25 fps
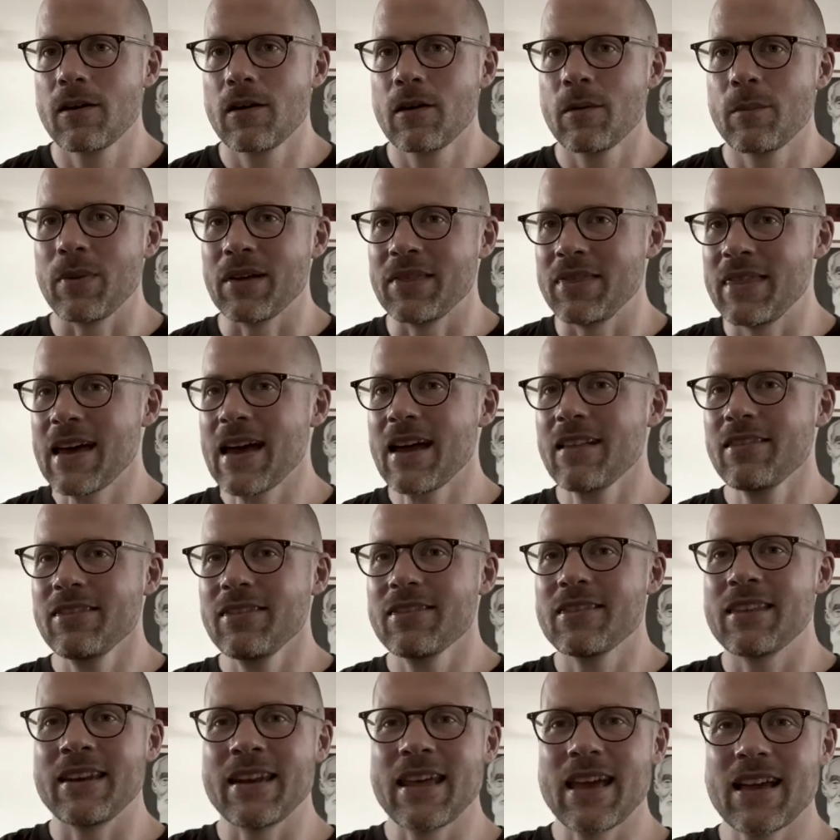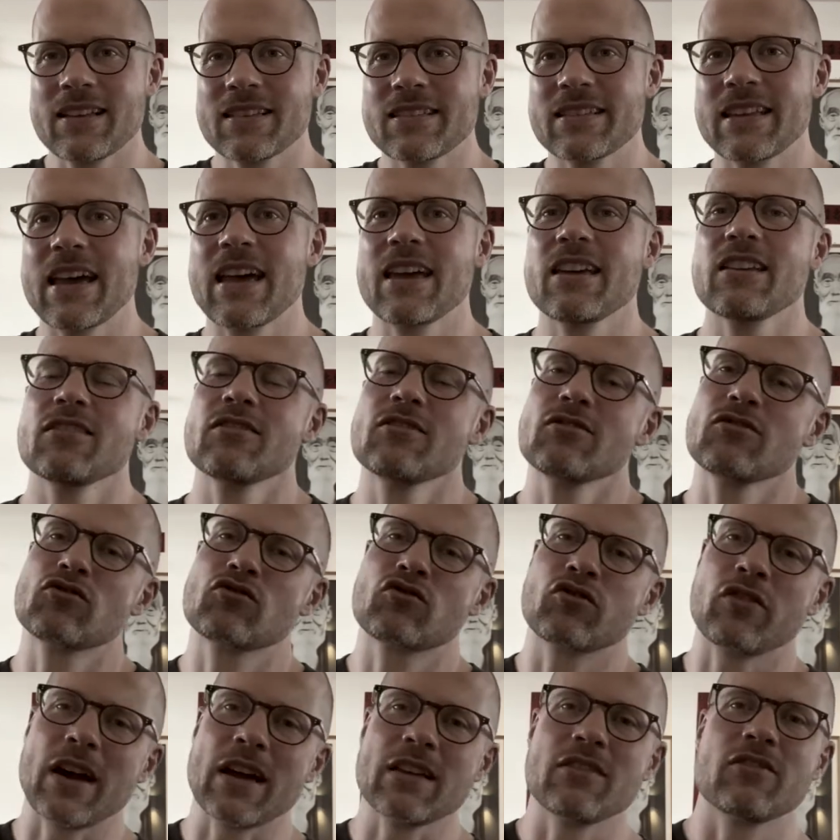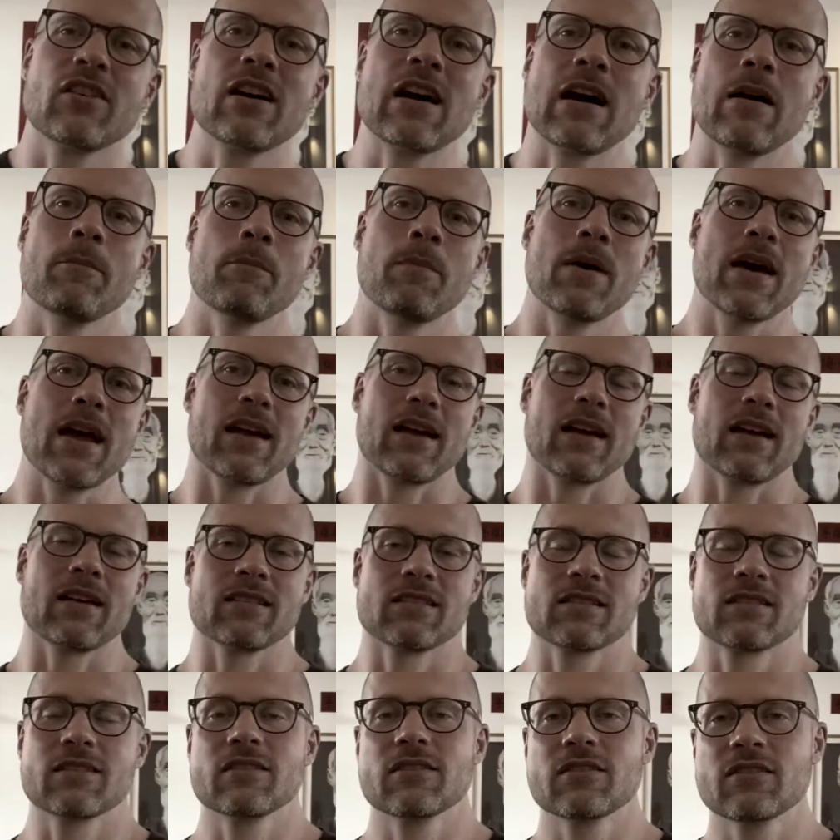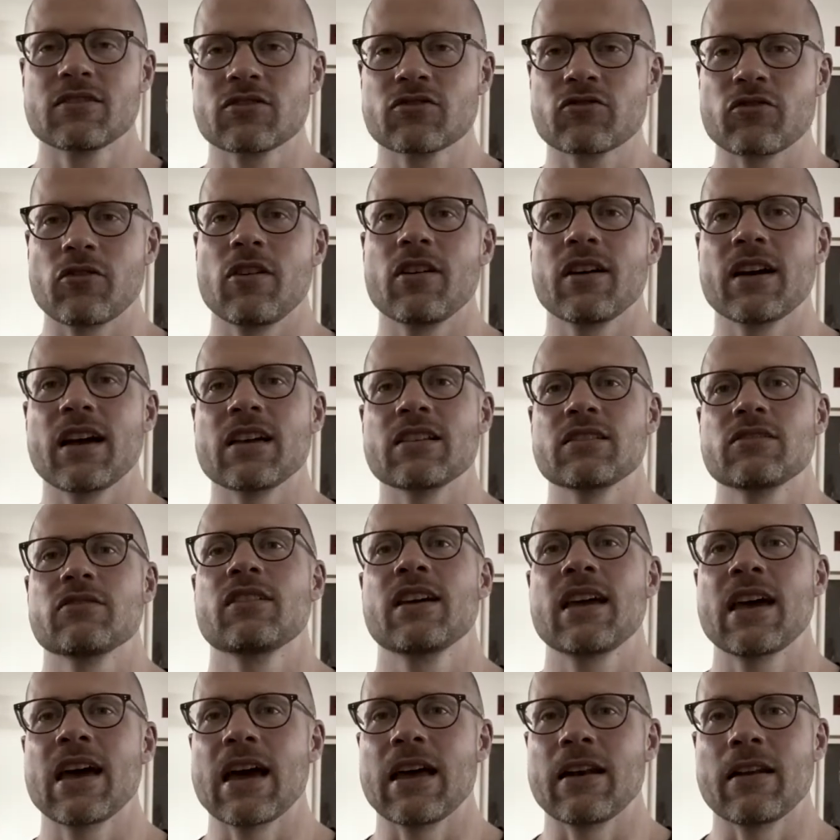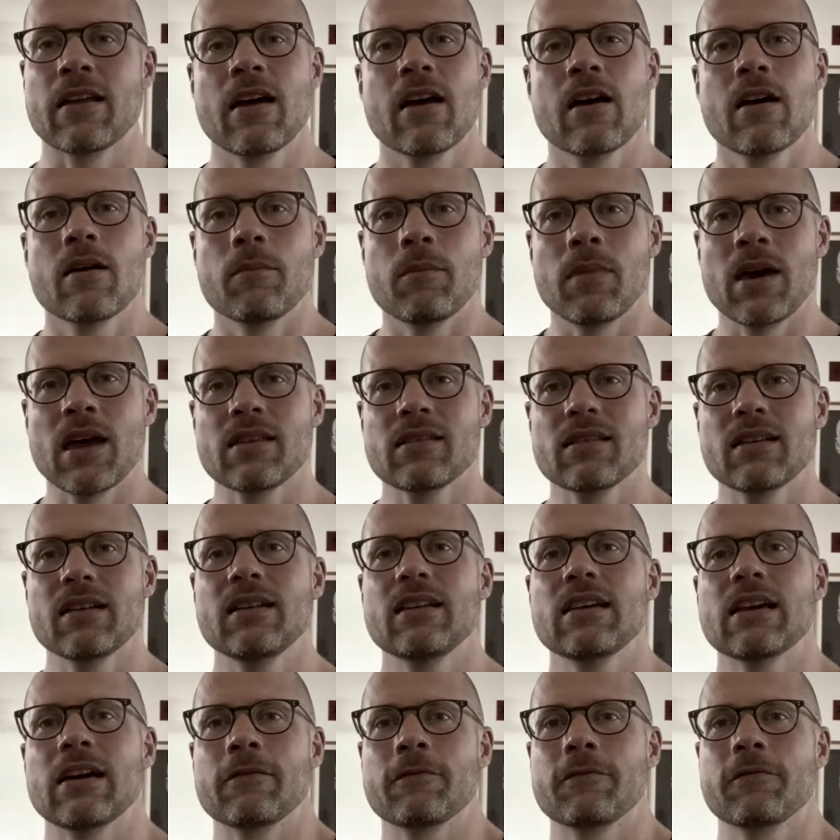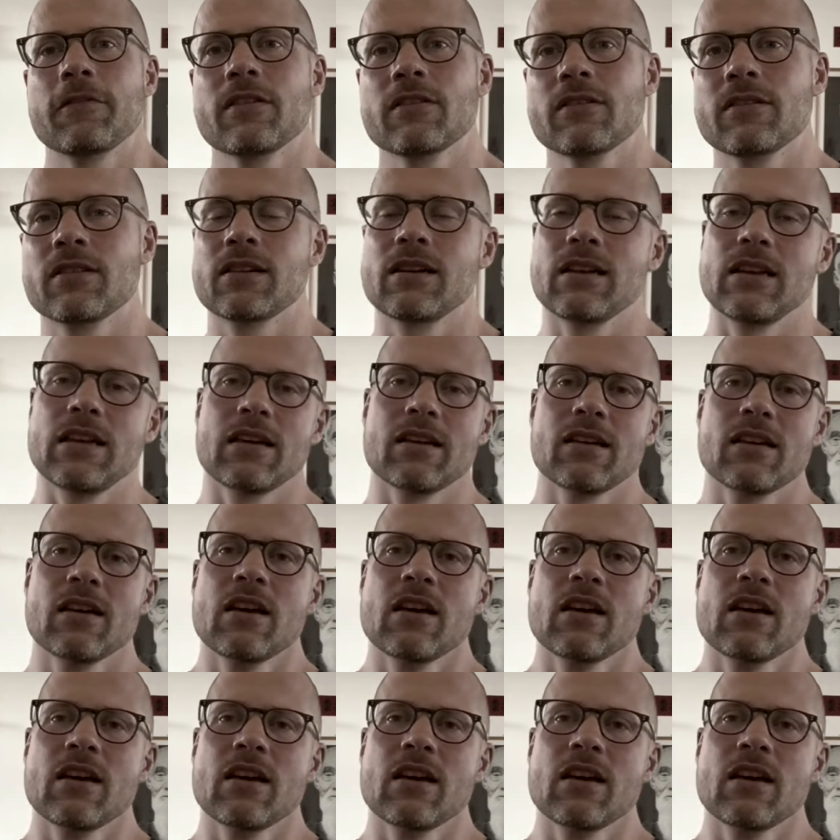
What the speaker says: But then the next day, try to come back as strong as you can, mentally and physically.